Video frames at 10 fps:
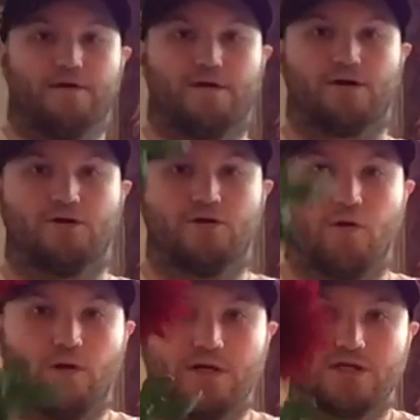a
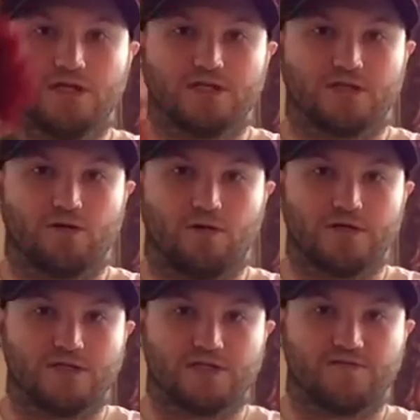gorgeous,
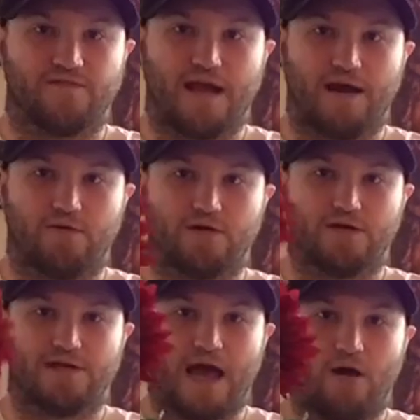gorgeous flower
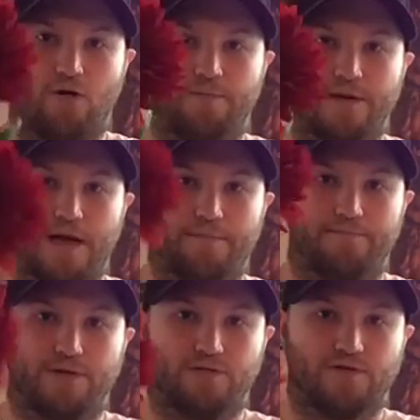that open up
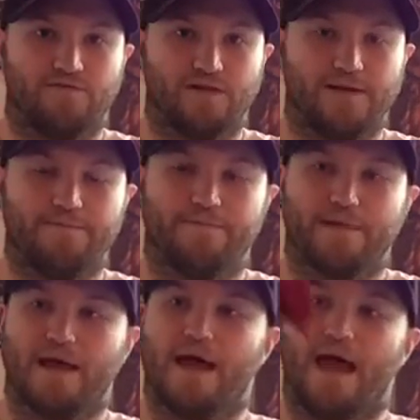beautifully.
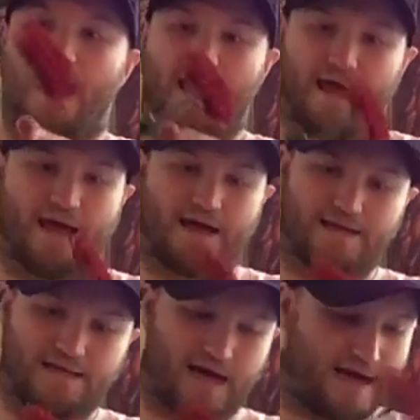
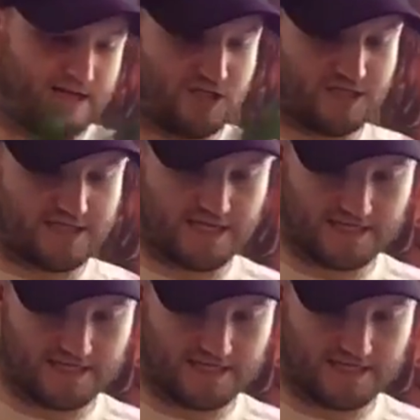And I just think